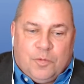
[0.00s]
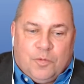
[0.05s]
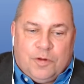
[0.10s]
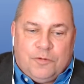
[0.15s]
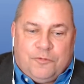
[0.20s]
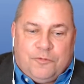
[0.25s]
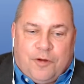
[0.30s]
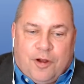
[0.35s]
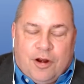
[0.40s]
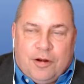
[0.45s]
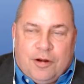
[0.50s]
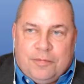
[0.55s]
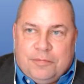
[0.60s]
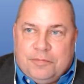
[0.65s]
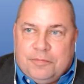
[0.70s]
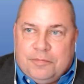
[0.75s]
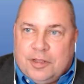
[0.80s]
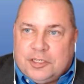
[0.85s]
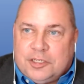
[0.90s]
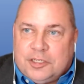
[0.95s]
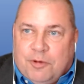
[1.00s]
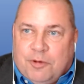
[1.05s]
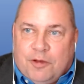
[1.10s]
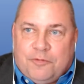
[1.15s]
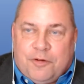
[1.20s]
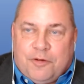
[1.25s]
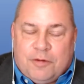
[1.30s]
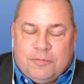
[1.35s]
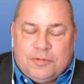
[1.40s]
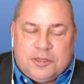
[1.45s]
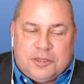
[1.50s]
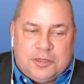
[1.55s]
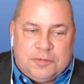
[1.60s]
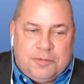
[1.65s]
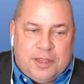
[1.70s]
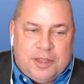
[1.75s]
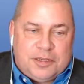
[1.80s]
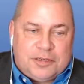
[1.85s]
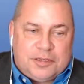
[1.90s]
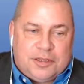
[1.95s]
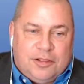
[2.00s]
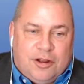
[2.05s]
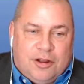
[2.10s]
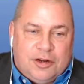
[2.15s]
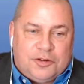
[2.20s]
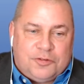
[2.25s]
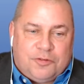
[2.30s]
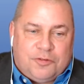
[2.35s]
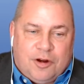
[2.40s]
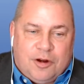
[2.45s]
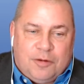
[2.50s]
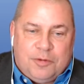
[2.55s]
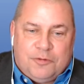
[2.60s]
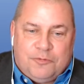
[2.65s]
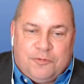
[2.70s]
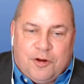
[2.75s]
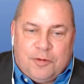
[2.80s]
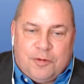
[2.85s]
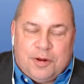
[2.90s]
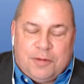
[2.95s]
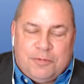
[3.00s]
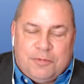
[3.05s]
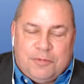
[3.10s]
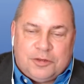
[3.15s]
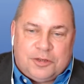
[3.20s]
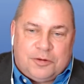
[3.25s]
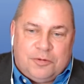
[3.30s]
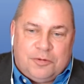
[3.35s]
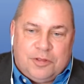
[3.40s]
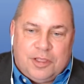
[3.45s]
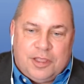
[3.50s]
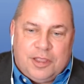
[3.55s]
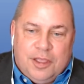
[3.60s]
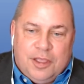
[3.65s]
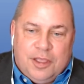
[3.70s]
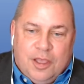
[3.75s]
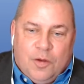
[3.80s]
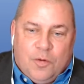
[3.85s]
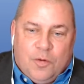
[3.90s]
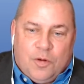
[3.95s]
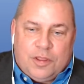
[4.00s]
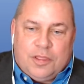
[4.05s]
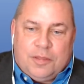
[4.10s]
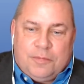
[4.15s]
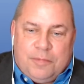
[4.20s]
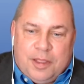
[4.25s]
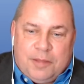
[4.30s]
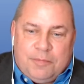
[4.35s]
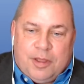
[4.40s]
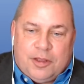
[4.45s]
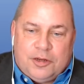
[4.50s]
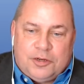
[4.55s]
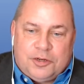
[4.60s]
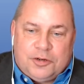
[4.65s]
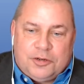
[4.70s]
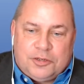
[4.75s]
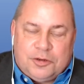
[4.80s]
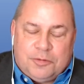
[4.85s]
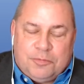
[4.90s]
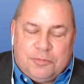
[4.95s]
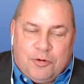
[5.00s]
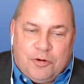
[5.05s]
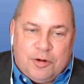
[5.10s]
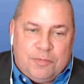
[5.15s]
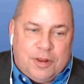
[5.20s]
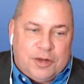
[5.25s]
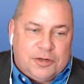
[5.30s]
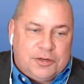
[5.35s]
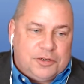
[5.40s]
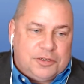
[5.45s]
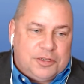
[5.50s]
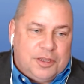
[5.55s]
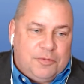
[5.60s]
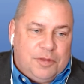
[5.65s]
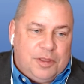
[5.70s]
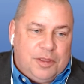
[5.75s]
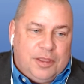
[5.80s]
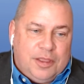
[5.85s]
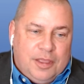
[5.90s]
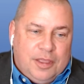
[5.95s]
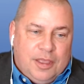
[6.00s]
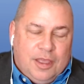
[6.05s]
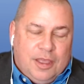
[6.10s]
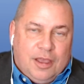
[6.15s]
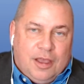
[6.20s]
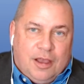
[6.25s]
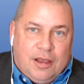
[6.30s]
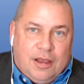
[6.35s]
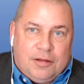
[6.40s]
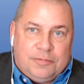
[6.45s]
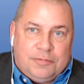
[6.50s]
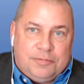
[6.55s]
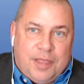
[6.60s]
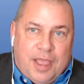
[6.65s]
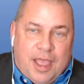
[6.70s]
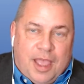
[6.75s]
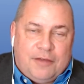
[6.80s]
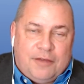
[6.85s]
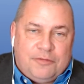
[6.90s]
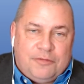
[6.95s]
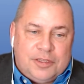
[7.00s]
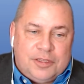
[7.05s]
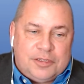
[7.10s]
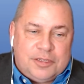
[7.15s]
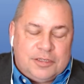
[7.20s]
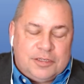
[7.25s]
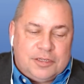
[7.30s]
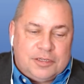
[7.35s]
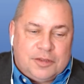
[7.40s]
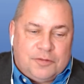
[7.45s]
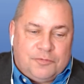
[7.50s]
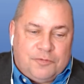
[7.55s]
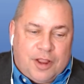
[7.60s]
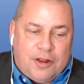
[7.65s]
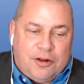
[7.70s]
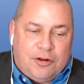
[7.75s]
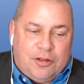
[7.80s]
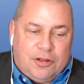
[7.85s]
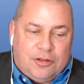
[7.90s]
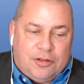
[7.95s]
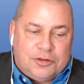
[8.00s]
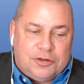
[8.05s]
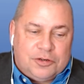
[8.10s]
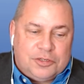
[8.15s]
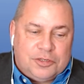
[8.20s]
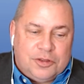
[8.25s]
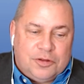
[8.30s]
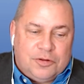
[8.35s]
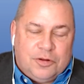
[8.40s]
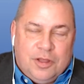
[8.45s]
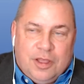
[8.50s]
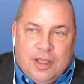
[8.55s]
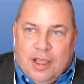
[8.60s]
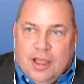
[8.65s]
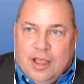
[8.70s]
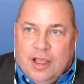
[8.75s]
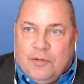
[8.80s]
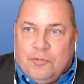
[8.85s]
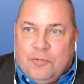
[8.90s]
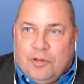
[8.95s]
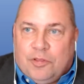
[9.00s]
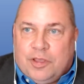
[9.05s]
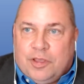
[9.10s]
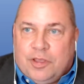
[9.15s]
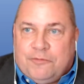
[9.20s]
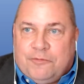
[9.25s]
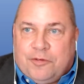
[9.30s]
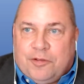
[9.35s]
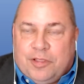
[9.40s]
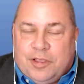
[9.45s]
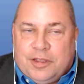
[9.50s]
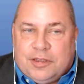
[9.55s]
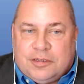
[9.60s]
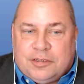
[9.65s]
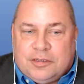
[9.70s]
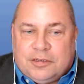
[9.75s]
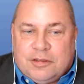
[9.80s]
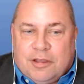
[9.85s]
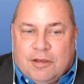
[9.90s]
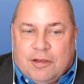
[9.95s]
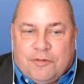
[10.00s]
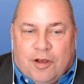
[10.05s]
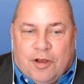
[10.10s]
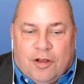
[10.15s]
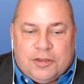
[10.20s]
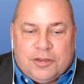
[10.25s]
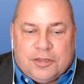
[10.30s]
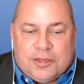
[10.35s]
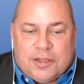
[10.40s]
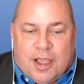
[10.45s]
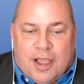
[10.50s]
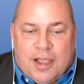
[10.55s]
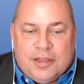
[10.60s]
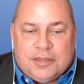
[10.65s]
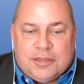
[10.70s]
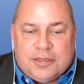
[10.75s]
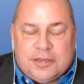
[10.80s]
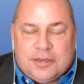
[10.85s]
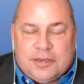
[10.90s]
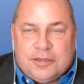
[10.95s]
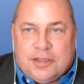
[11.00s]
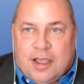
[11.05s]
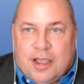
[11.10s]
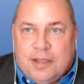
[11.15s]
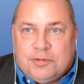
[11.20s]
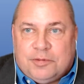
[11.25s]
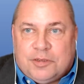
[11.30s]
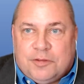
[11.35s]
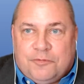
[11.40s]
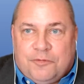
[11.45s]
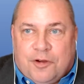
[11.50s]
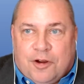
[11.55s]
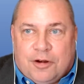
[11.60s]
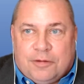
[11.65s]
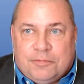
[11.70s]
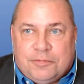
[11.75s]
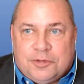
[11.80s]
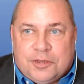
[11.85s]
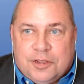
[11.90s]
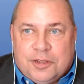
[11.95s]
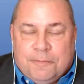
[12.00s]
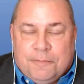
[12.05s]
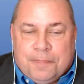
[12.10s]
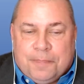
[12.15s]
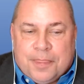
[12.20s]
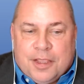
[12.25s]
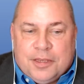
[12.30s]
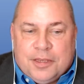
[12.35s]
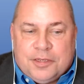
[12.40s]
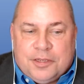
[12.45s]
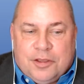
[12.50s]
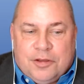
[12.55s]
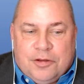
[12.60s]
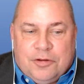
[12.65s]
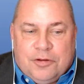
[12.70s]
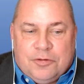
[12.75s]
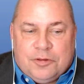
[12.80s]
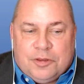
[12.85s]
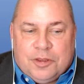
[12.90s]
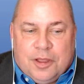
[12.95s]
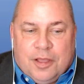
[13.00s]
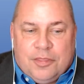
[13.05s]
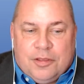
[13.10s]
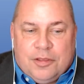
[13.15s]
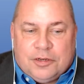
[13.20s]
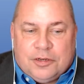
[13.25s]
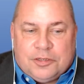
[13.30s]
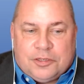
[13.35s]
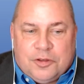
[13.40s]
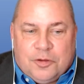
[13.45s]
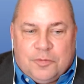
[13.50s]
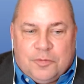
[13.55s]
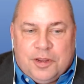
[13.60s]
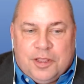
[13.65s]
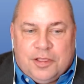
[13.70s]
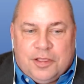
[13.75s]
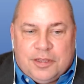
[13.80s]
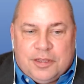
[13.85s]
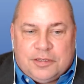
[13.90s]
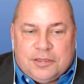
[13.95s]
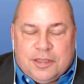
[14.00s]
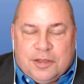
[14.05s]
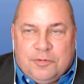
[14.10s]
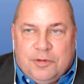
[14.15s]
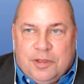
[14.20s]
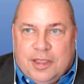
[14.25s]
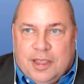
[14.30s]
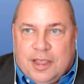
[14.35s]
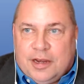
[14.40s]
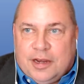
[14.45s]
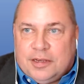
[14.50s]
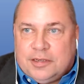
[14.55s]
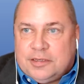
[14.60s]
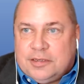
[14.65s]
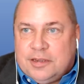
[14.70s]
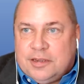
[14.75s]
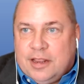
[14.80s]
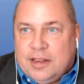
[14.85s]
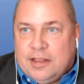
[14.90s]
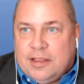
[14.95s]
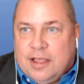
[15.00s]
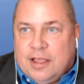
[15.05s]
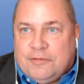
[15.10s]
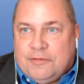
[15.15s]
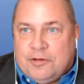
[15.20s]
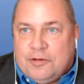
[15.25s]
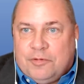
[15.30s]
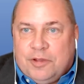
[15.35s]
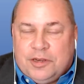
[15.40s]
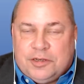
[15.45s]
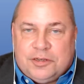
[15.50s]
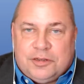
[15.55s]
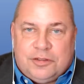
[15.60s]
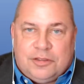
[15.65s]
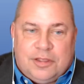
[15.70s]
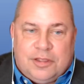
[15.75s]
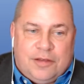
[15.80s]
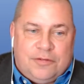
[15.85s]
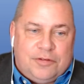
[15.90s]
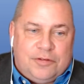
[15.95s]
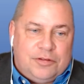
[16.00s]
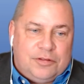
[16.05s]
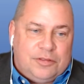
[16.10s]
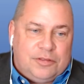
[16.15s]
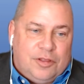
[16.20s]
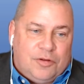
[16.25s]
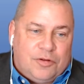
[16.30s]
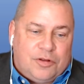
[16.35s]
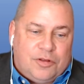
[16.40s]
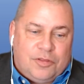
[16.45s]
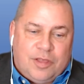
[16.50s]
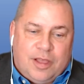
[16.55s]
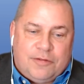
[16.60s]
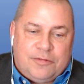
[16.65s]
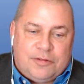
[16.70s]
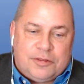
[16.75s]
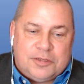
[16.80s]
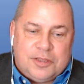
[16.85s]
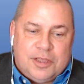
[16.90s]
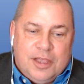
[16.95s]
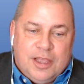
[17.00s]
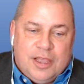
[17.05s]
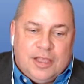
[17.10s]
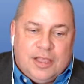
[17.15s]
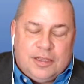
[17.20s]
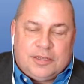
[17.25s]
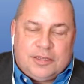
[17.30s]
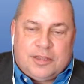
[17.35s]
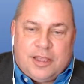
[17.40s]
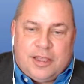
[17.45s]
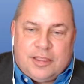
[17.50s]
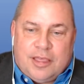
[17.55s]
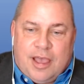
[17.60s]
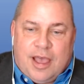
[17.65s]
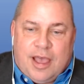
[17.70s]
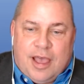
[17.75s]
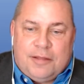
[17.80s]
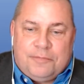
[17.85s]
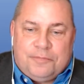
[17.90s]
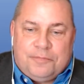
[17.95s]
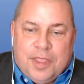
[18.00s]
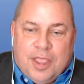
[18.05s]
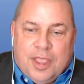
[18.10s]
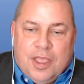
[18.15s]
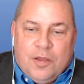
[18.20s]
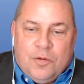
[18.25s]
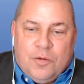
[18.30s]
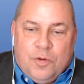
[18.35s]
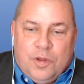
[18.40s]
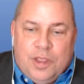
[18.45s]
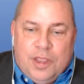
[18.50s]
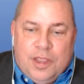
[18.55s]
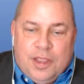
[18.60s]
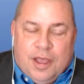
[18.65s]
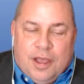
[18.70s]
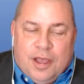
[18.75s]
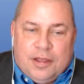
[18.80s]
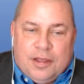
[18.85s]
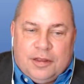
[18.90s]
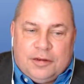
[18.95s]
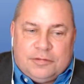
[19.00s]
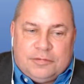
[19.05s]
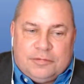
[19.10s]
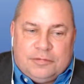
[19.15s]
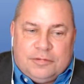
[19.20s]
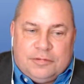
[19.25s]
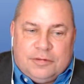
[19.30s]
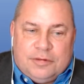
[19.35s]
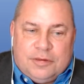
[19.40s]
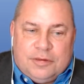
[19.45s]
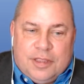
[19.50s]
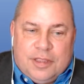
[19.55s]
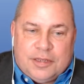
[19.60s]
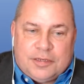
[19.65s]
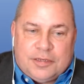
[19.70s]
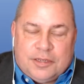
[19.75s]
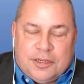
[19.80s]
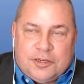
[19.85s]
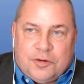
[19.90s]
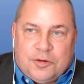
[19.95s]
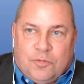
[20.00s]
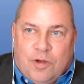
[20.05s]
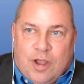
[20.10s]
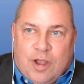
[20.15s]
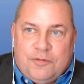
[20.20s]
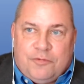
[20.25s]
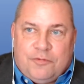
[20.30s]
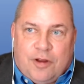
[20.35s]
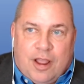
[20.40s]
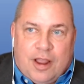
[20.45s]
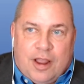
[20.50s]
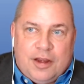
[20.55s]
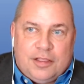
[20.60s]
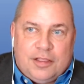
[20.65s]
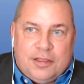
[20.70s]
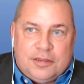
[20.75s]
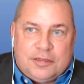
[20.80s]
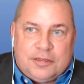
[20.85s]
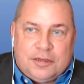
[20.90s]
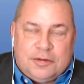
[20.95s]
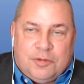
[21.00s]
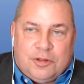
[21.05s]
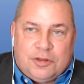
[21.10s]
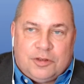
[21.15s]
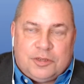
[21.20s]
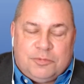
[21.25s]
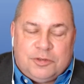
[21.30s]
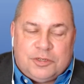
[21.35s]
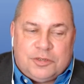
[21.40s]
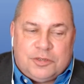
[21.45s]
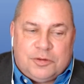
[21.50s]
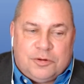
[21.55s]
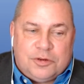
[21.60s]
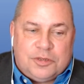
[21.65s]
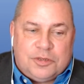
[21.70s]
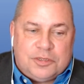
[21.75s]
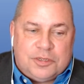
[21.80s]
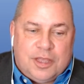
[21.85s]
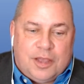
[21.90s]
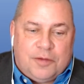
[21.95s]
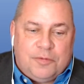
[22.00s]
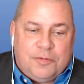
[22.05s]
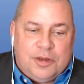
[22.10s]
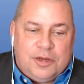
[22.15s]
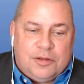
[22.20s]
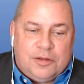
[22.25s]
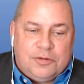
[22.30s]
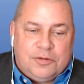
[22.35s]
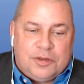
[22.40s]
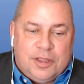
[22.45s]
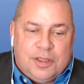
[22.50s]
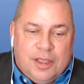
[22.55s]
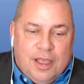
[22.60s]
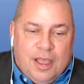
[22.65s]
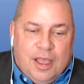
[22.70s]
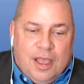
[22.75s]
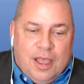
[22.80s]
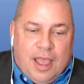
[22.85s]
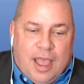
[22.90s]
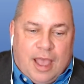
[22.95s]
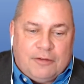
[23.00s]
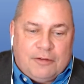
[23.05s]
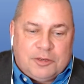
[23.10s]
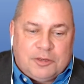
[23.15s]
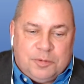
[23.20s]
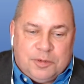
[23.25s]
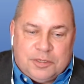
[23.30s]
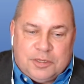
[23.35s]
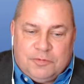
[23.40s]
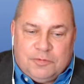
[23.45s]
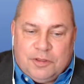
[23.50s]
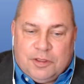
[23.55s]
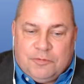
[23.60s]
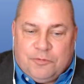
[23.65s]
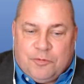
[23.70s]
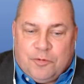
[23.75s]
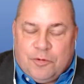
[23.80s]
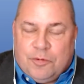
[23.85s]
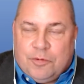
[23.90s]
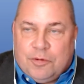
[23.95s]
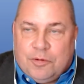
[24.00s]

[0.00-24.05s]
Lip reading: one farm, a small farm, is as big as a large farm, and farm numbers are really one of the big measures, important measures that we have in the Census of Agriculture. So we're looking for lists of all sizes and types of farms. So there's so many lists that we get at state level, regional level, local levels, things like that. We get such a wide variety of lists and multiple sources that we don't have specific